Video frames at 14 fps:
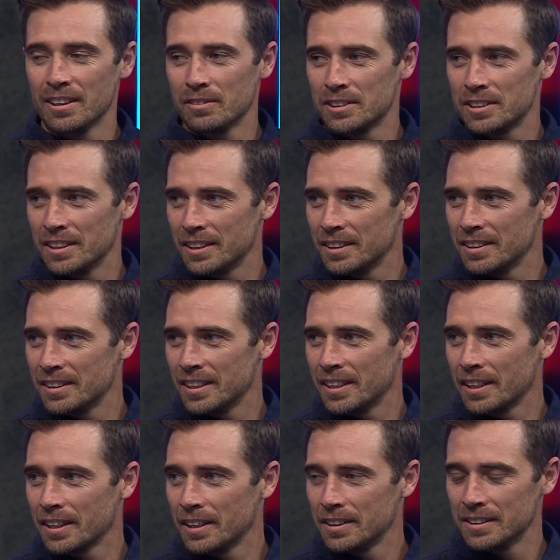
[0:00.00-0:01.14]
obviously, in
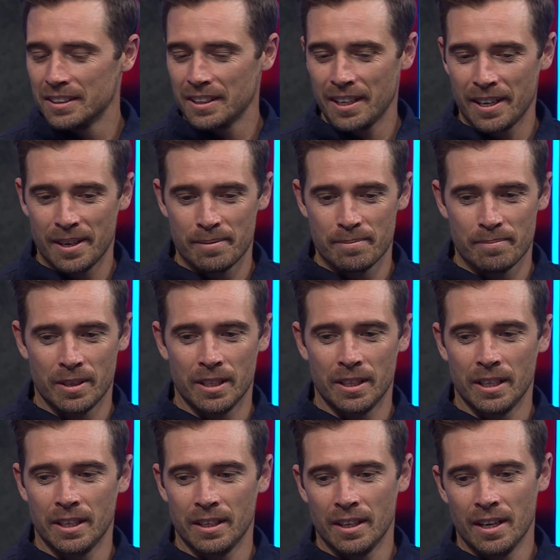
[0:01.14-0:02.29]
England. And
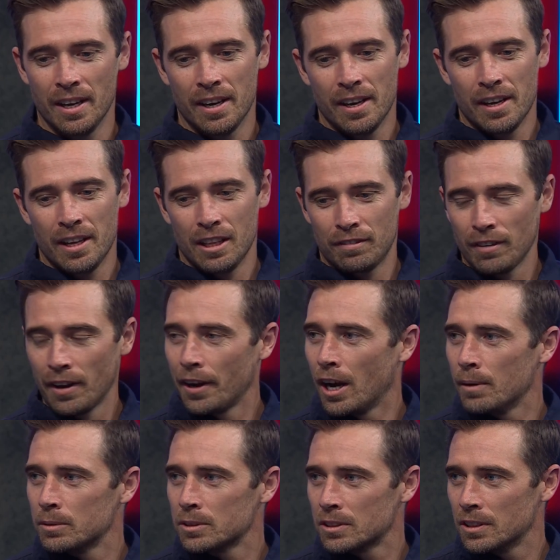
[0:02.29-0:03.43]
then the flight
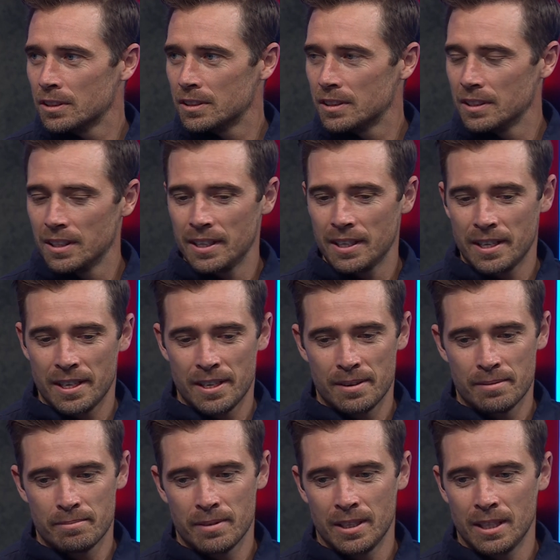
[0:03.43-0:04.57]
home was good.
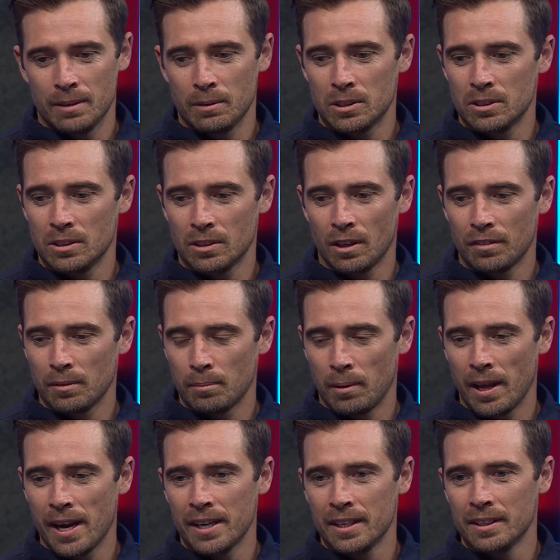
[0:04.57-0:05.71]
And then we sort of got off the
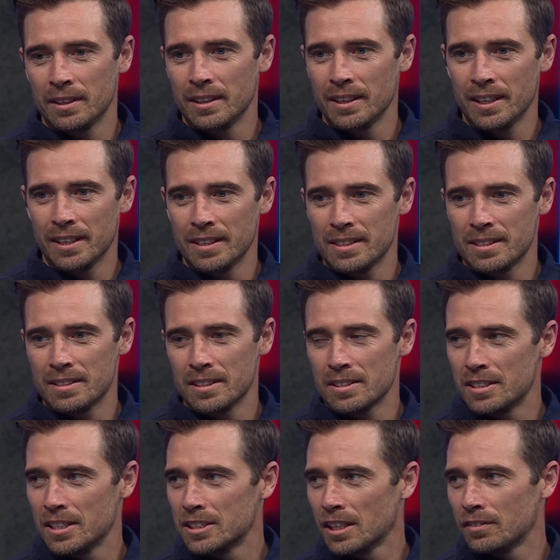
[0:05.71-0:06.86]
plane and didn't
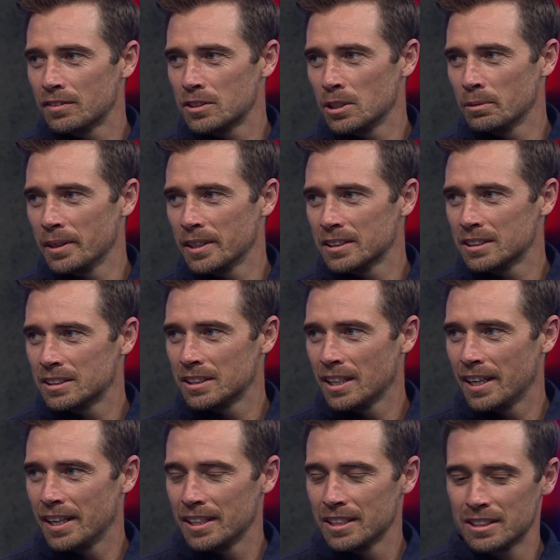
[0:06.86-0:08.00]
see each other for 2 weeks.
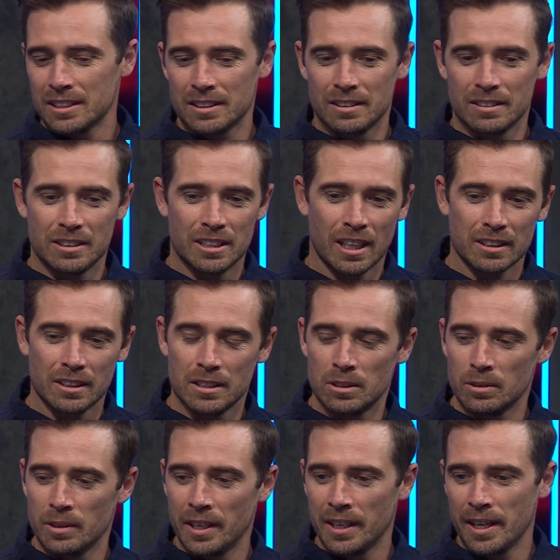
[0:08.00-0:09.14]
Chucked
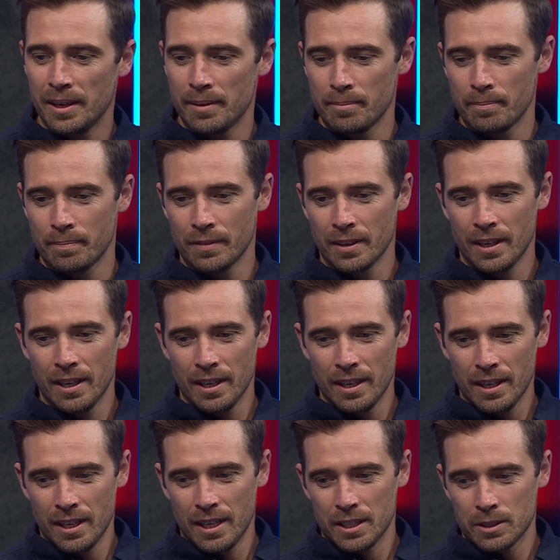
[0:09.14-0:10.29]
into
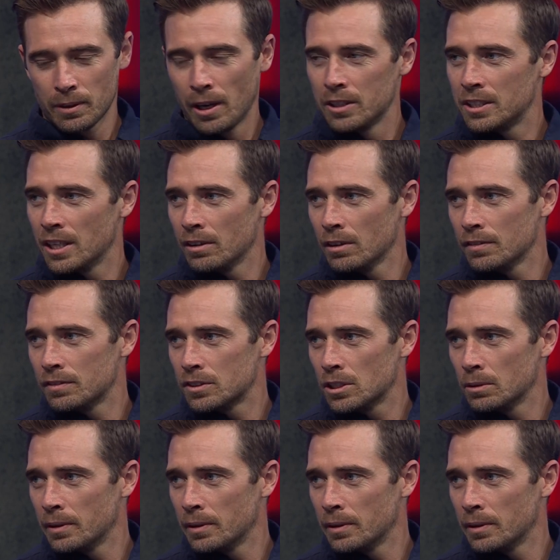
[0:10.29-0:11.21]
a hotel room for 2